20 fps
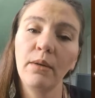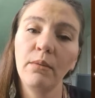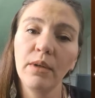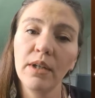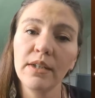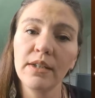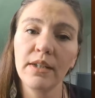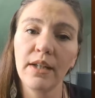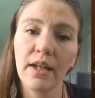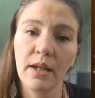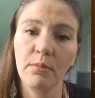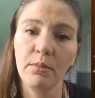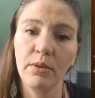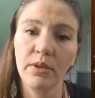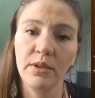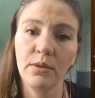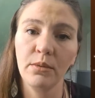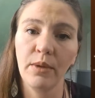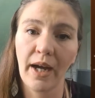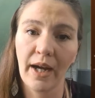I wasn't able
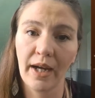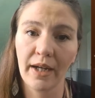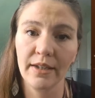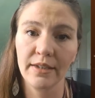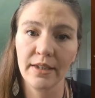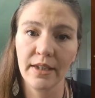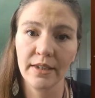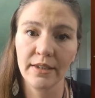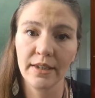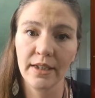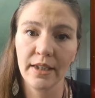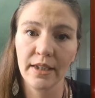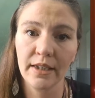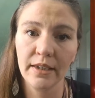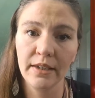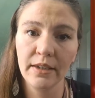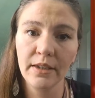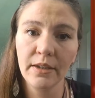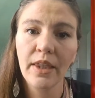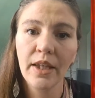to access
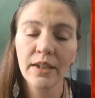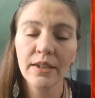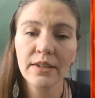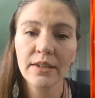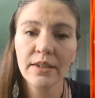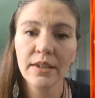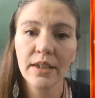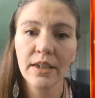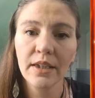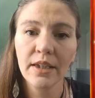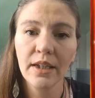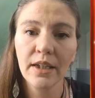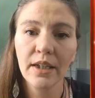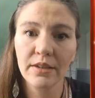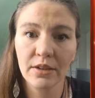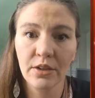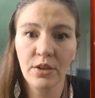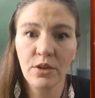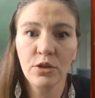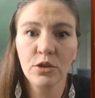it. This
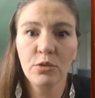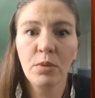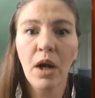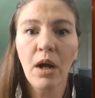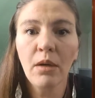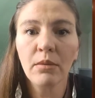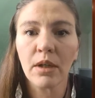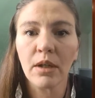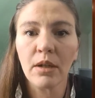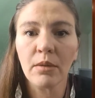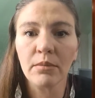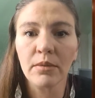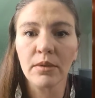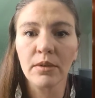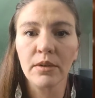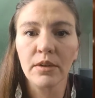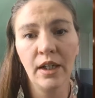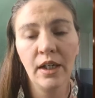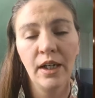is a huge problem.